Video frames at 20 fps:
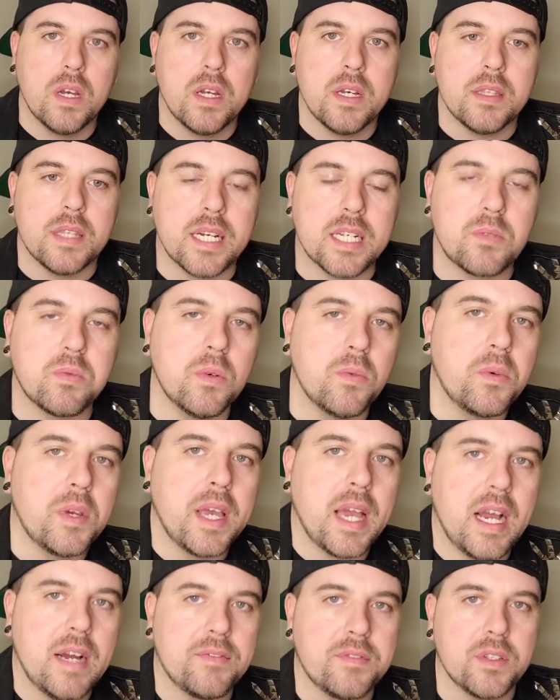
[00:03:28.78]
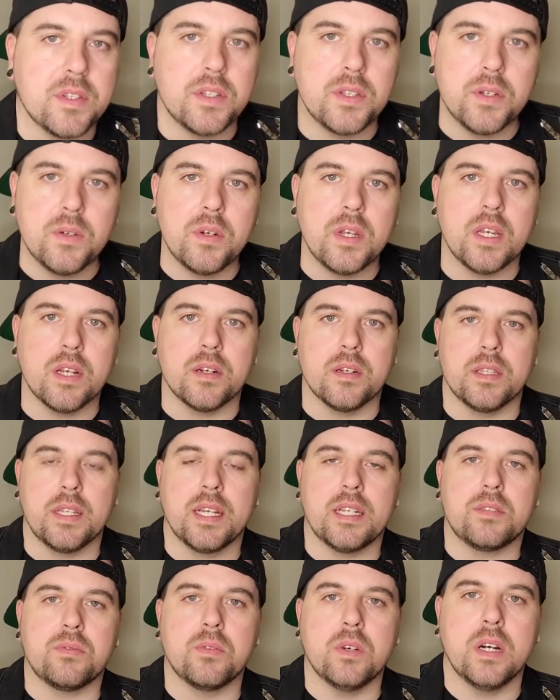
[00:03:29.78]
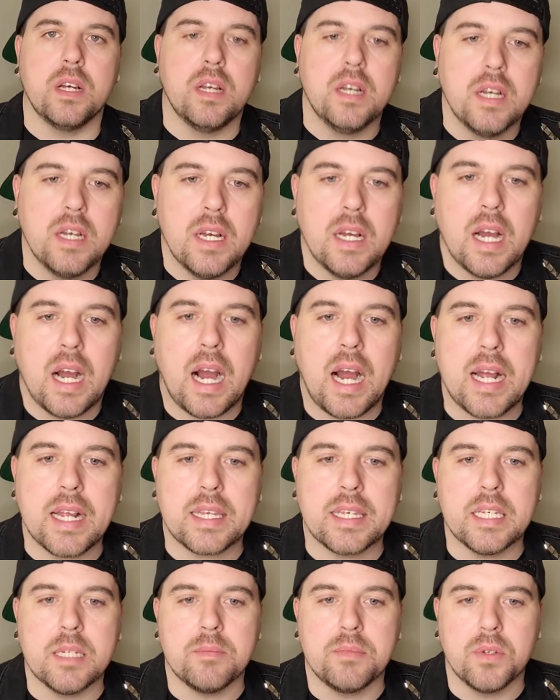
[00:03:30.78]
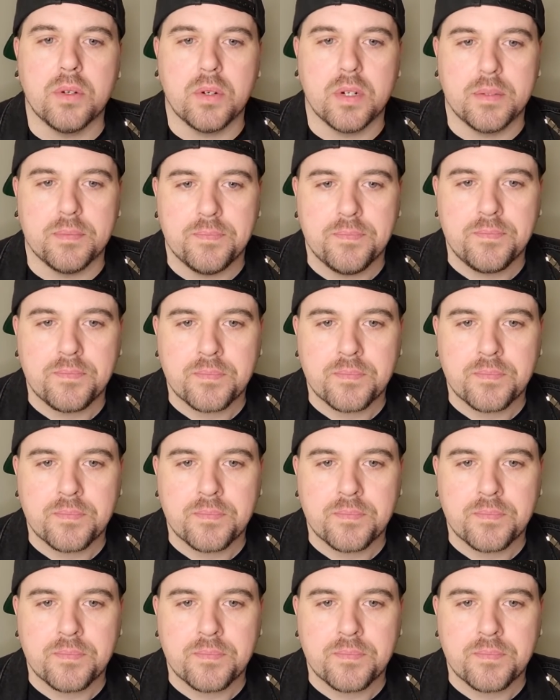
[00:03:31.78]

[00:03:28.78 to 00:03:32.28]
That's what we have to do here, and that's what I keep doing.